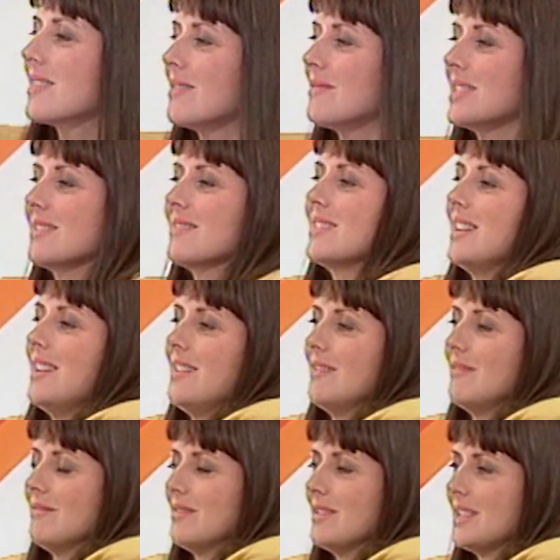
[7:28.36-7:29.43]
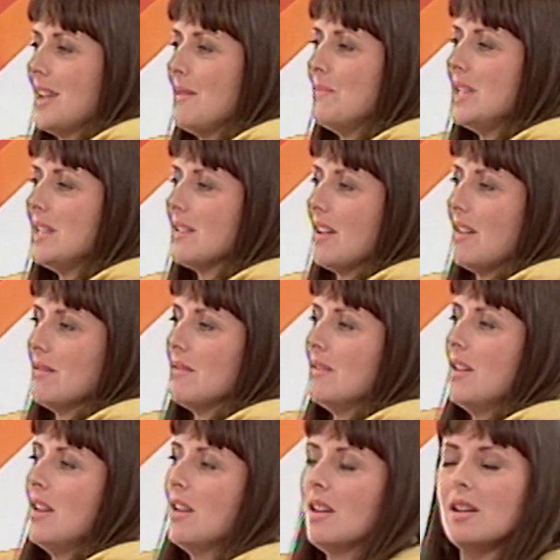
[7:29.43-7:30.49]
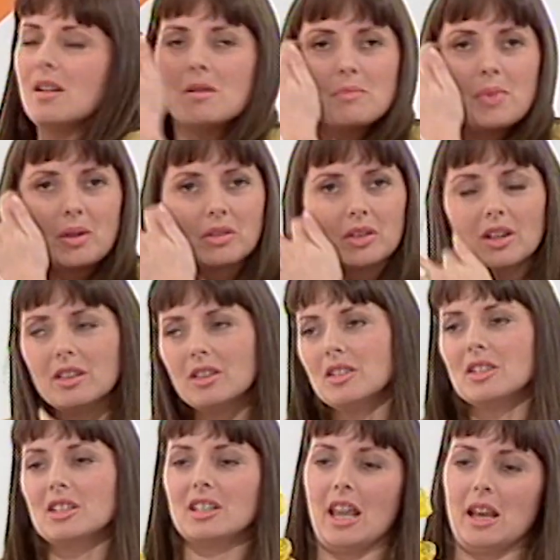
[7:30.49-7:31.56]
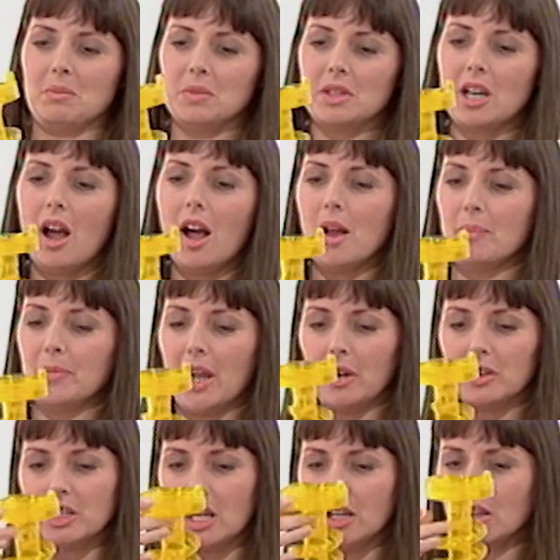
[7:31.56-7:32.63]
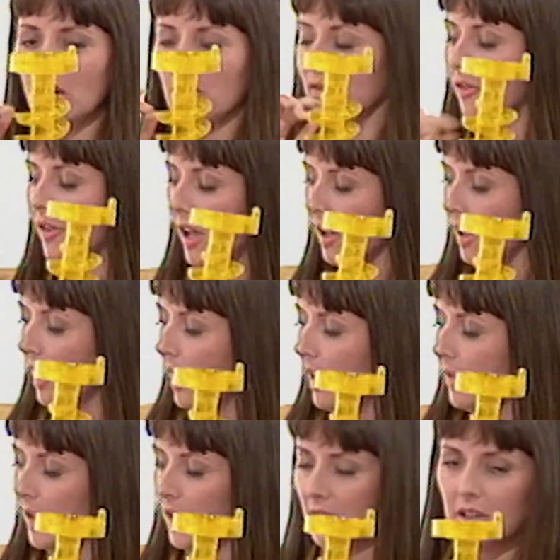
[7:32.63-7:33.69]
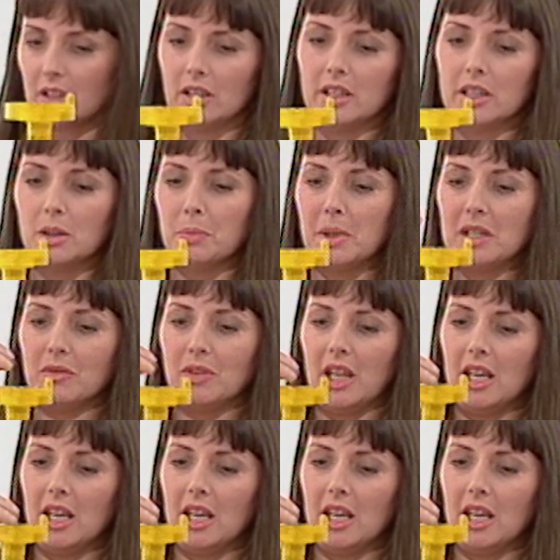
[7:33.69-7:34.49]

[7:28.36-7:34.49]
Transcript: going down can be done both at the same time. Now, i take off uh, this little bit of the